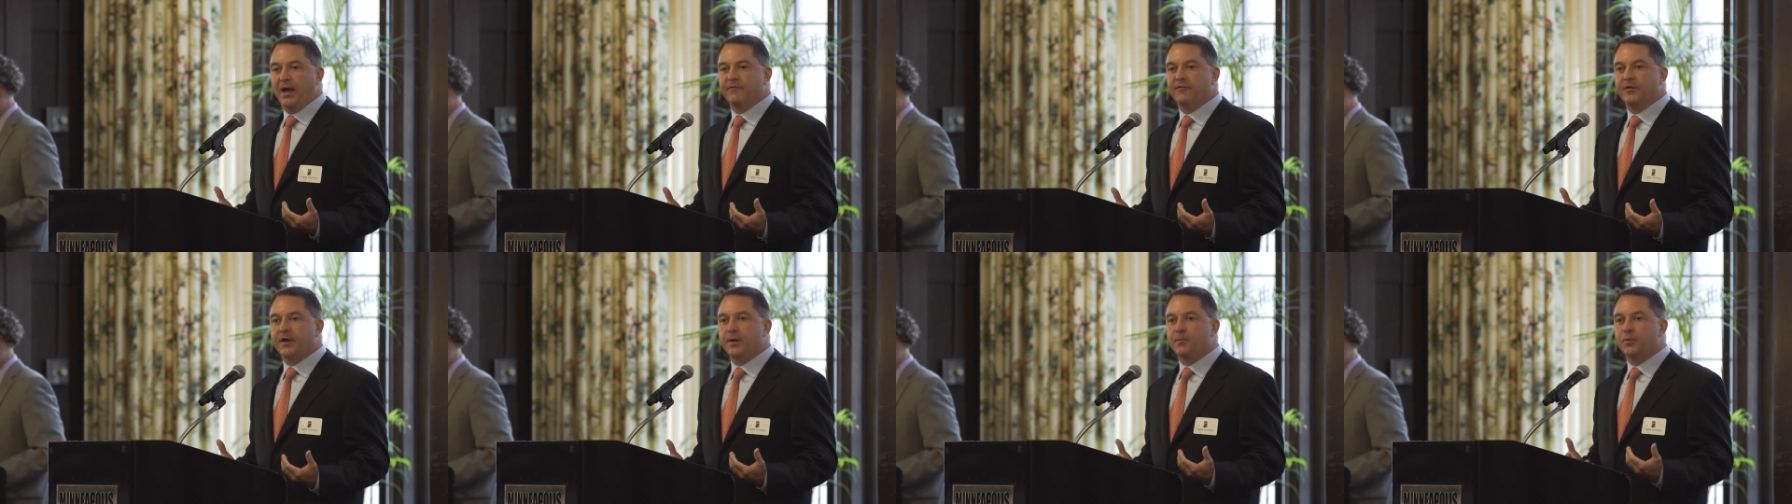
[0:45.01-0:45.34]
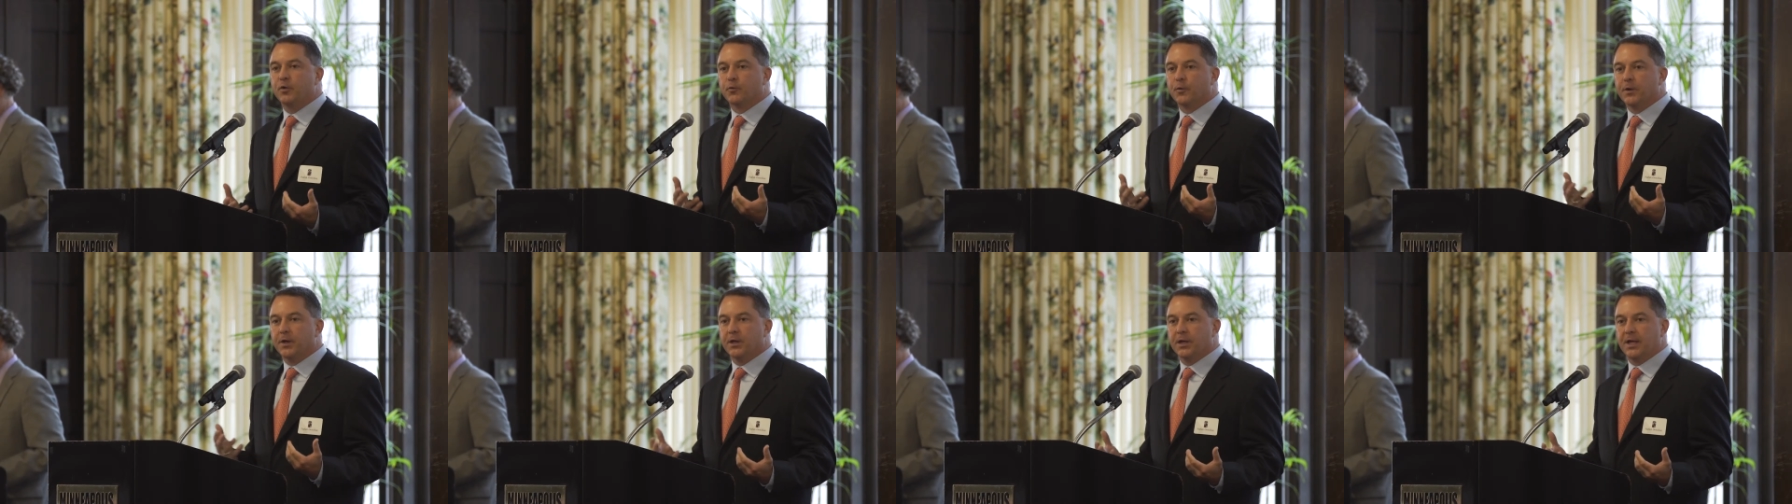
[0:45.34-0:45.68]
I've come
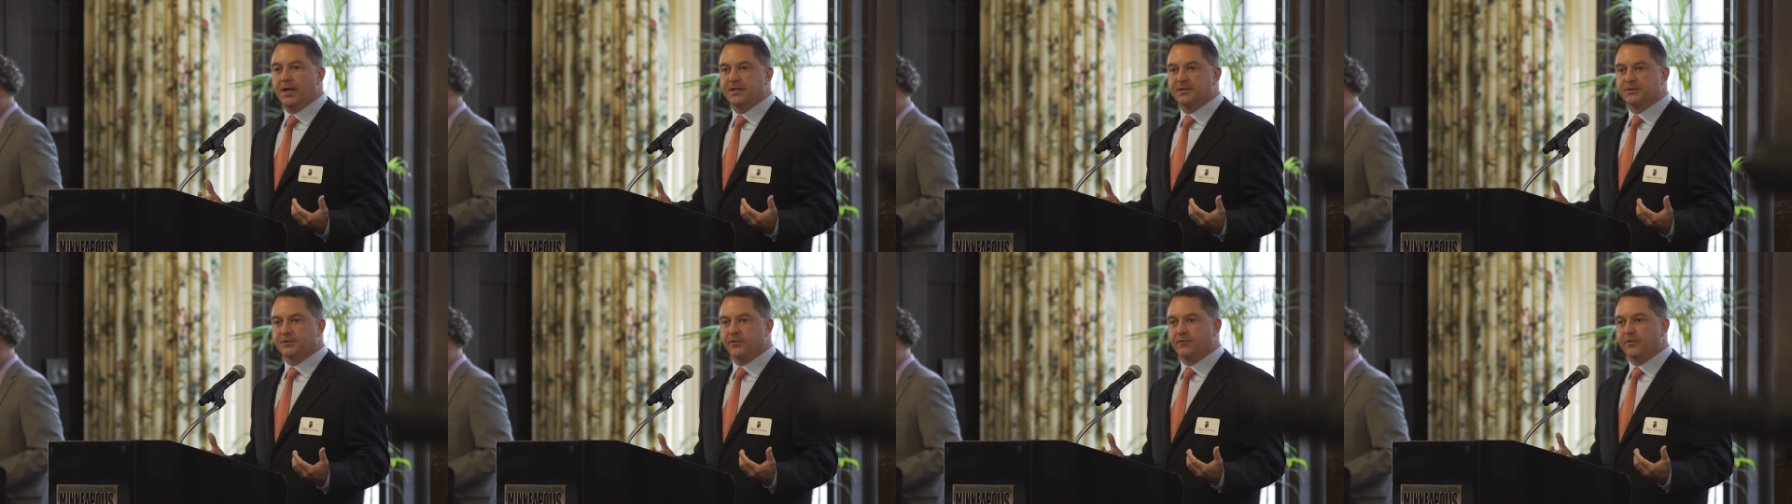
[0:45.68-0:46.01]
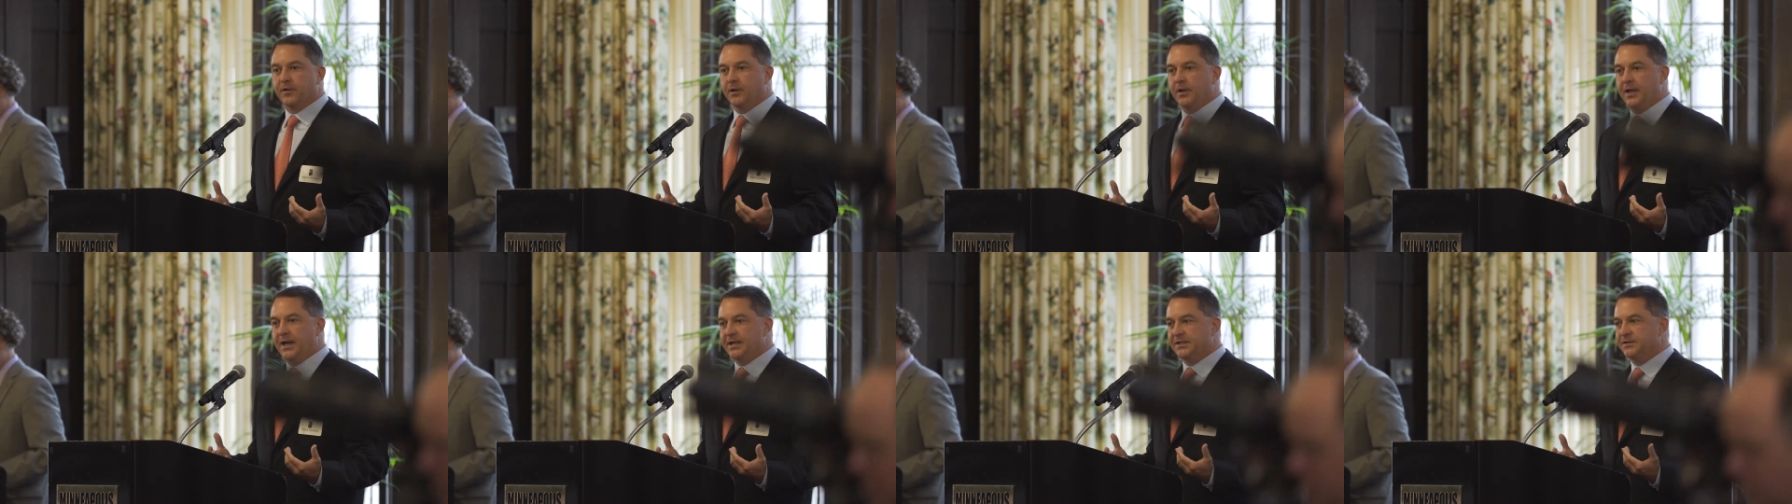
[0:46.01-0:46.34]
to realize over
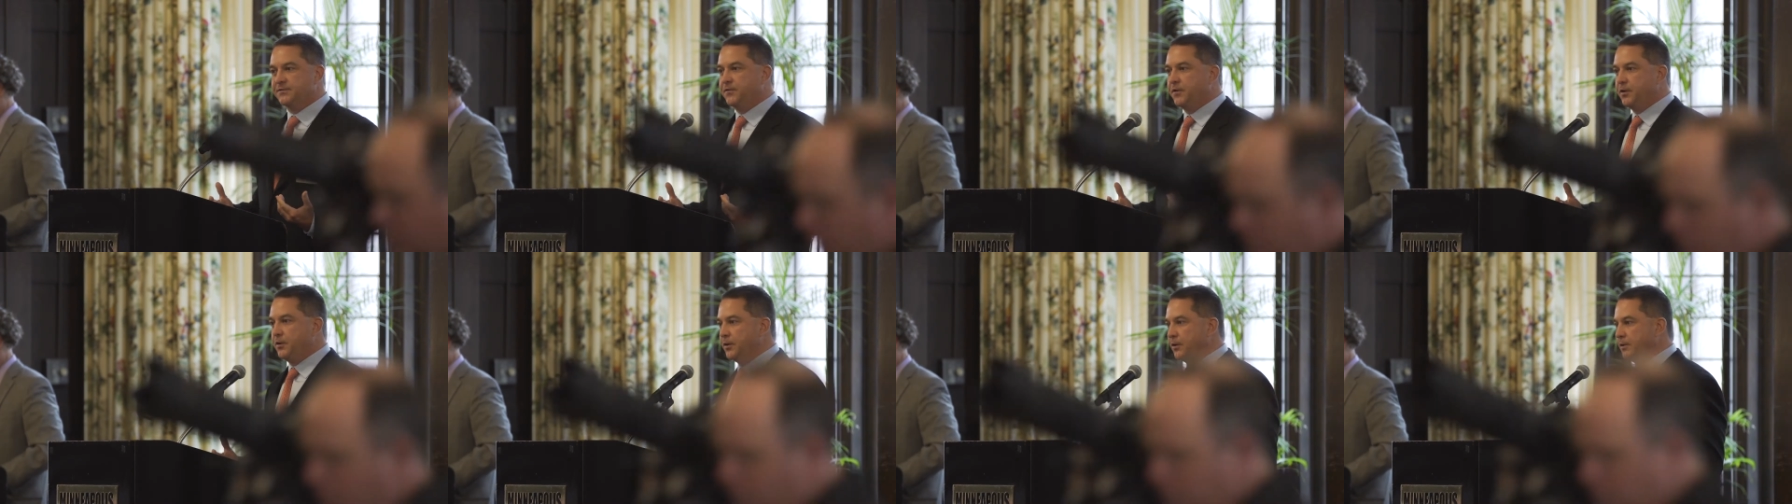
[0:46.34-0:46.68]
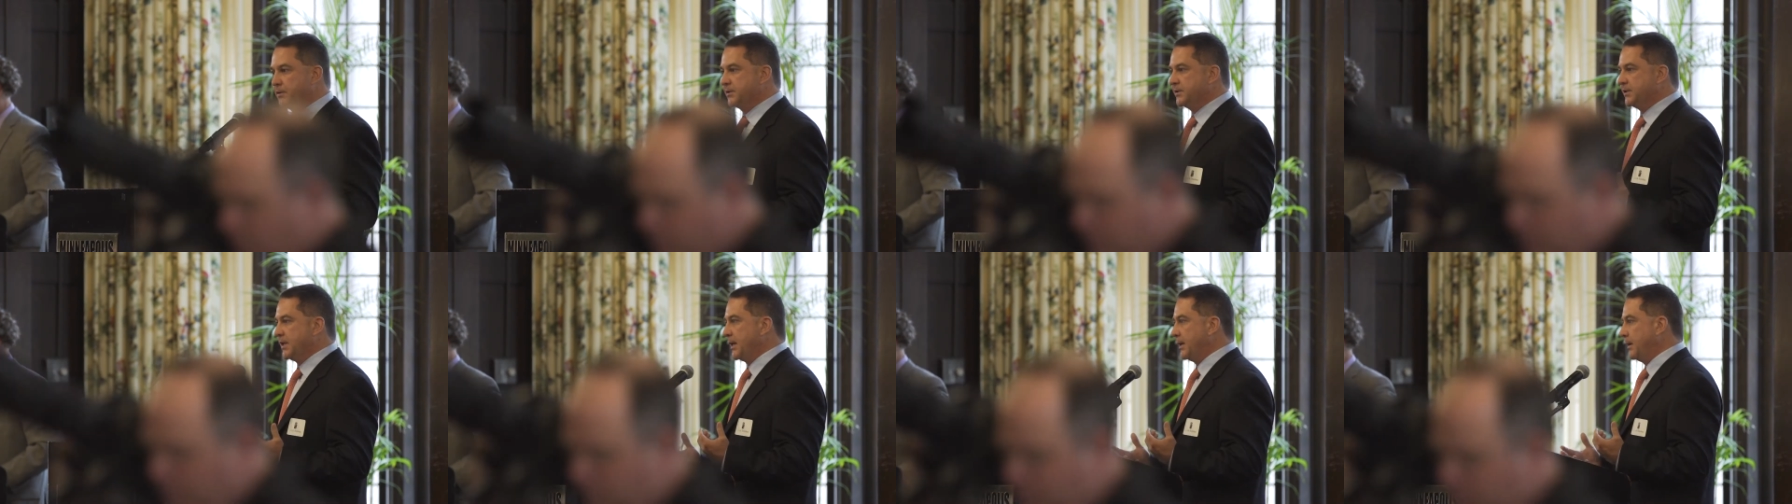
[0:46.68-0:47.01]
the last few
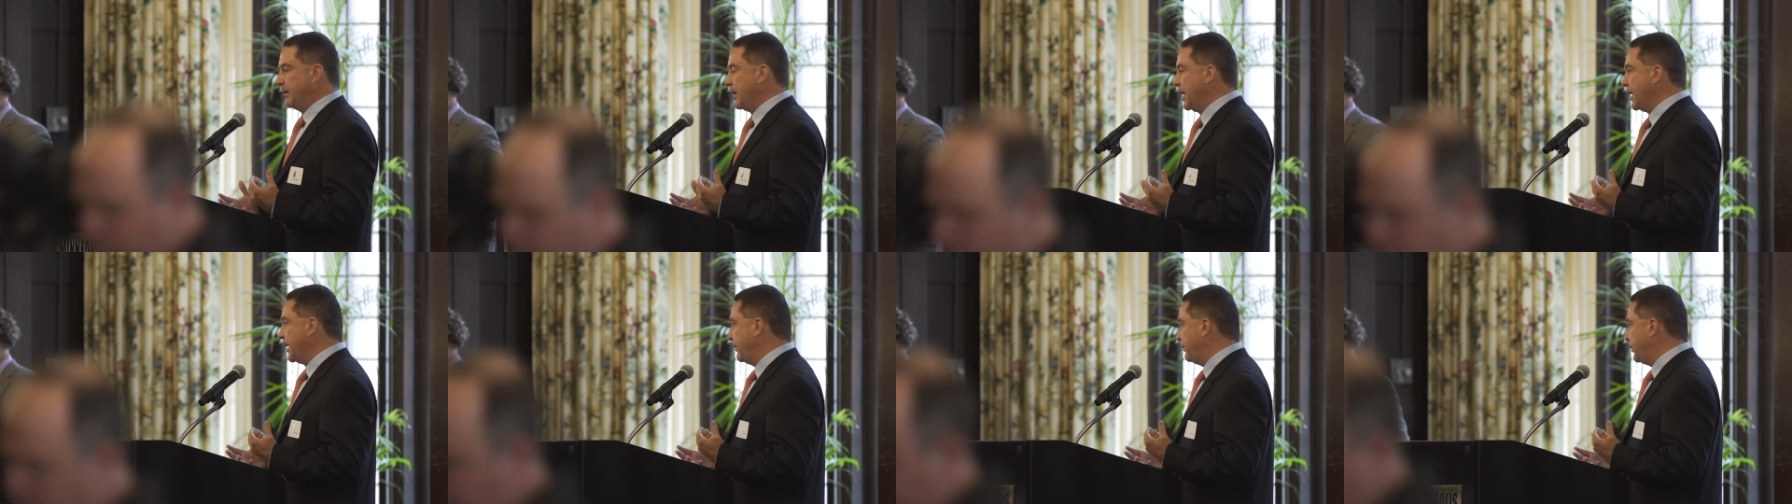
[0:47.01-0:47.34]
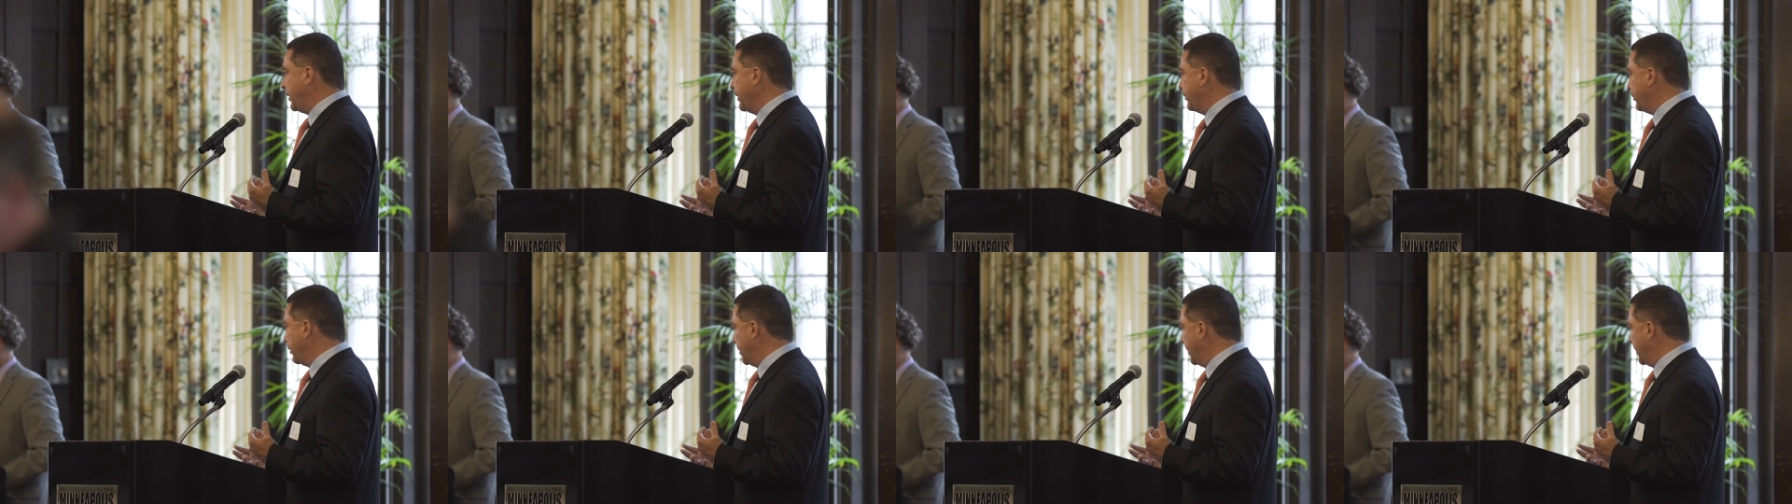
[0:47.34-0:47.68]
years that a lot of
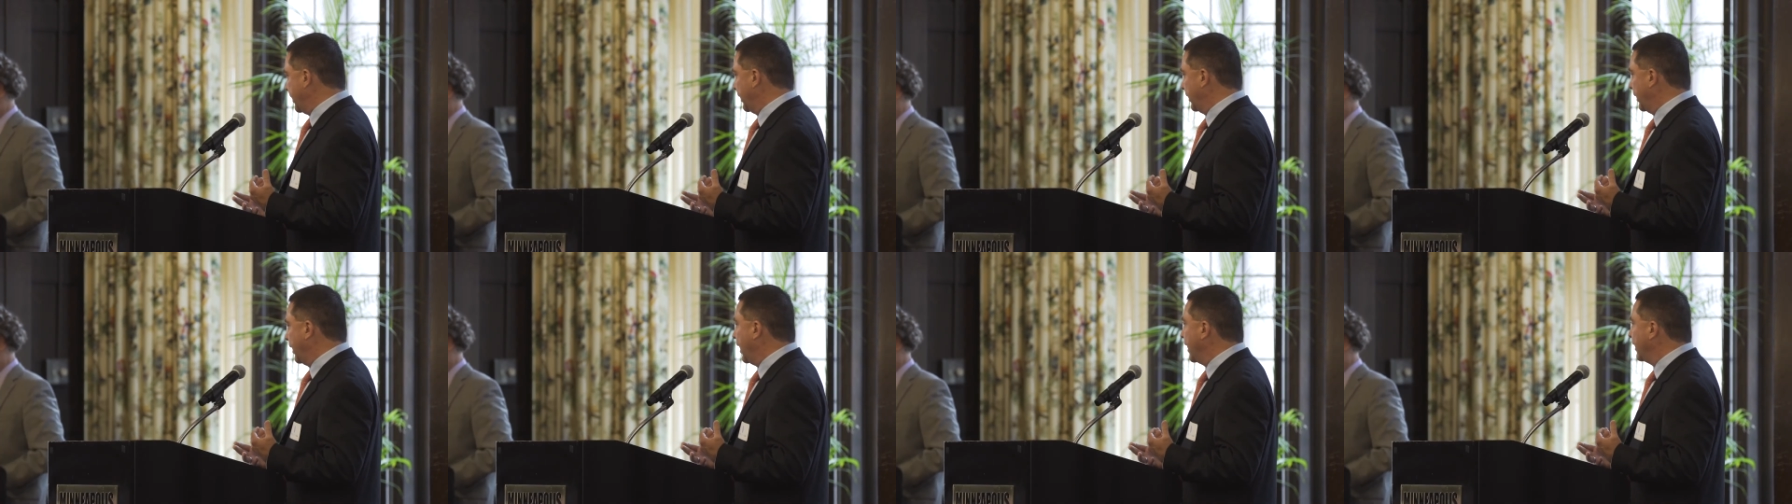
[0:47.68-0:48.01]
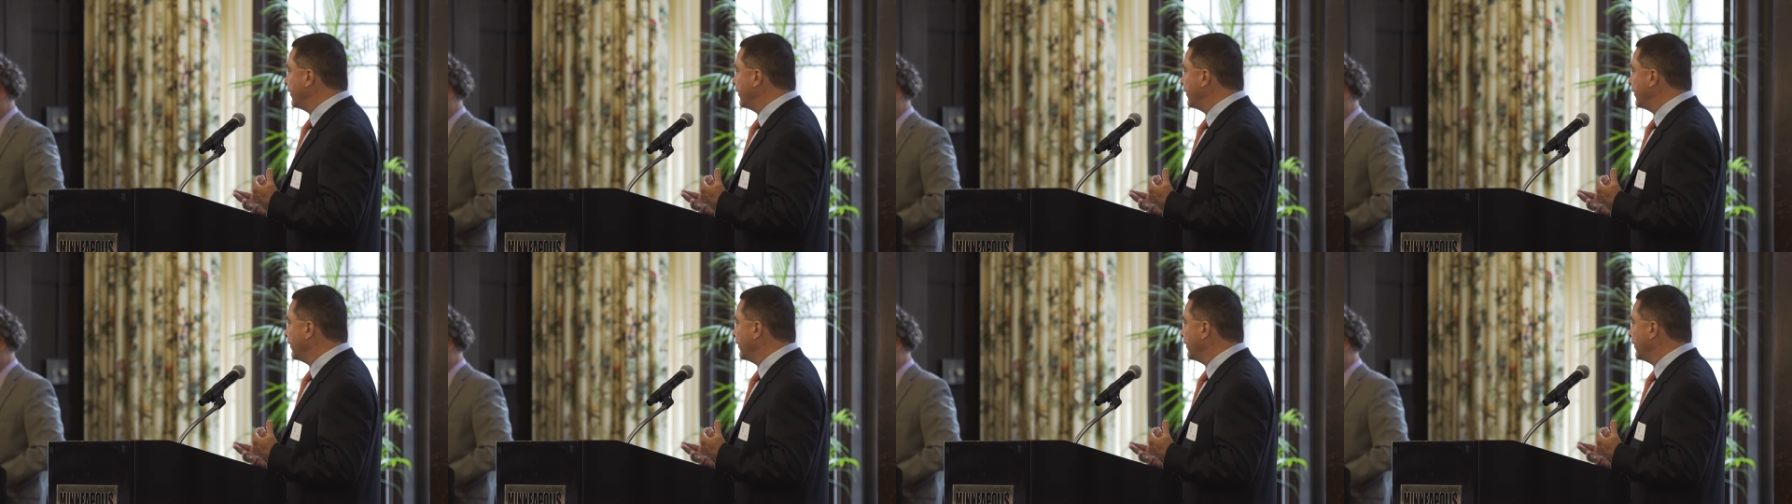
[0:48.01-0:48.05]
people are